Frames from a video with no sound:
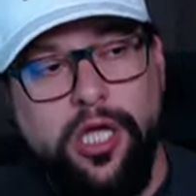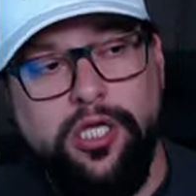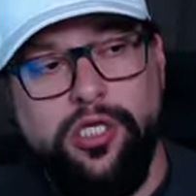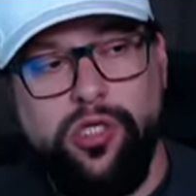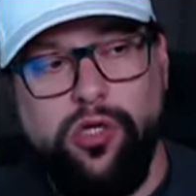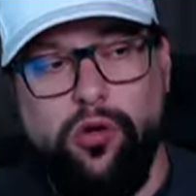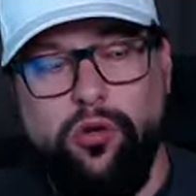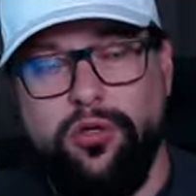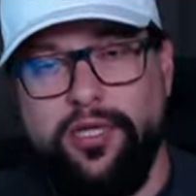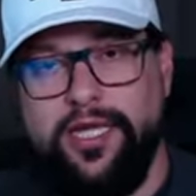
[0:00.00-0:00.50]

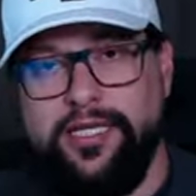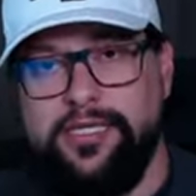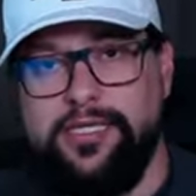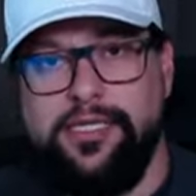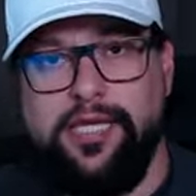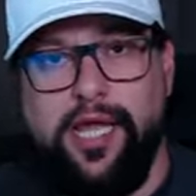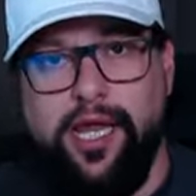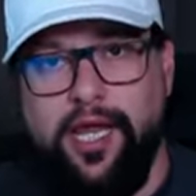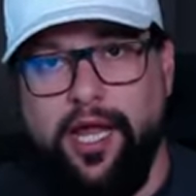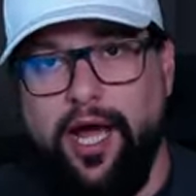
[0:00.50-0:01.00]
So let's
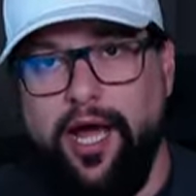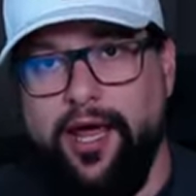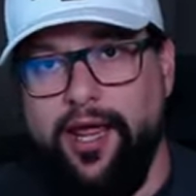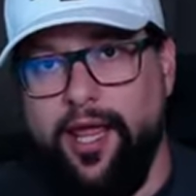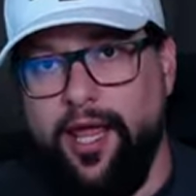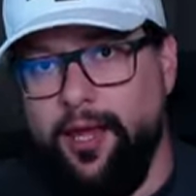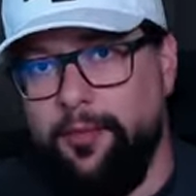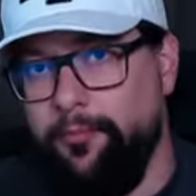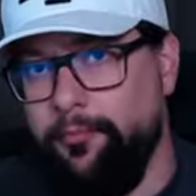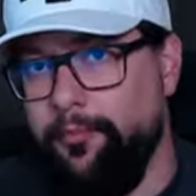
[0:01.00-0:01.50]
say I
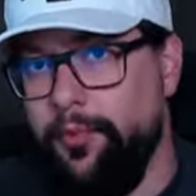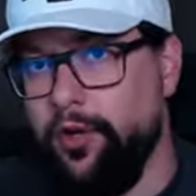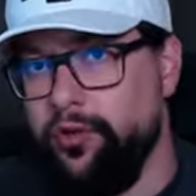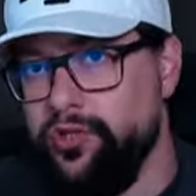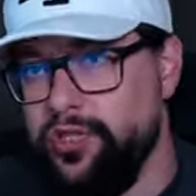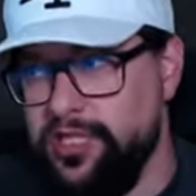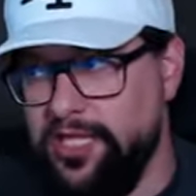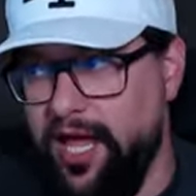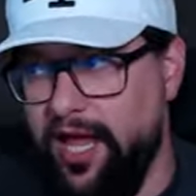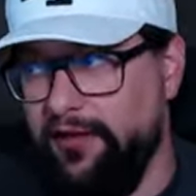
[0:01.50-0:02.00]
am bow
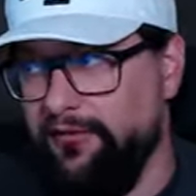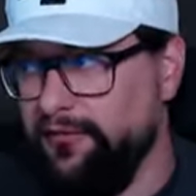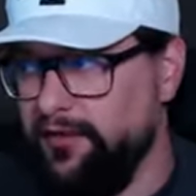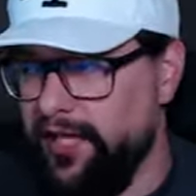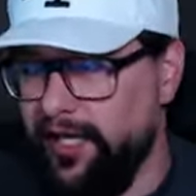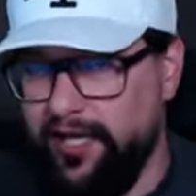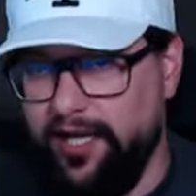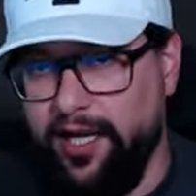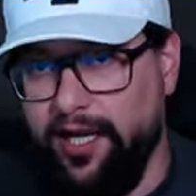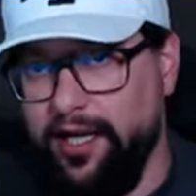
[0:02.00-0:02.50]
staff,
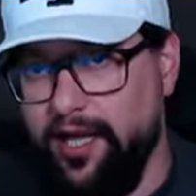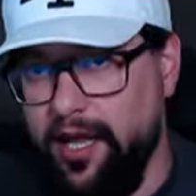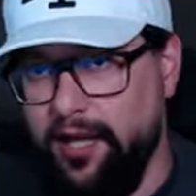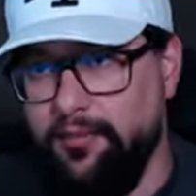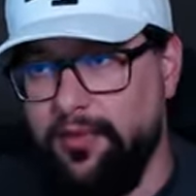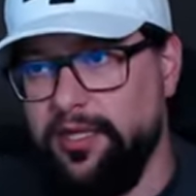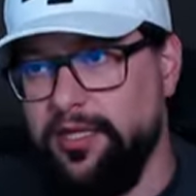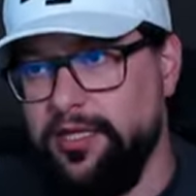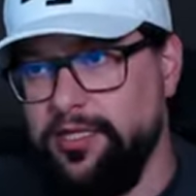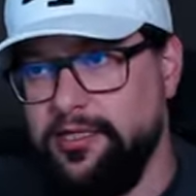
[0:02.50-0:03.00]
like I am
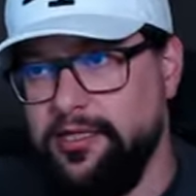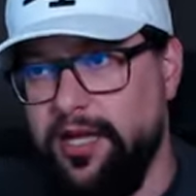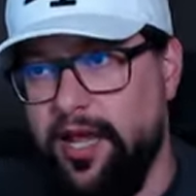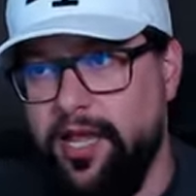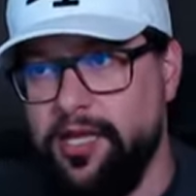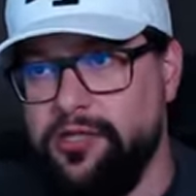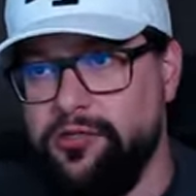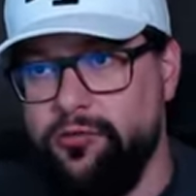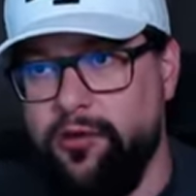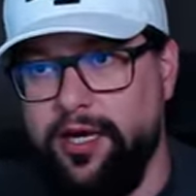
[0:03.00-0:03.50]
in this
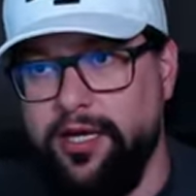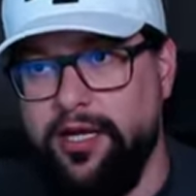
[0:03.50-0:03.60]
case right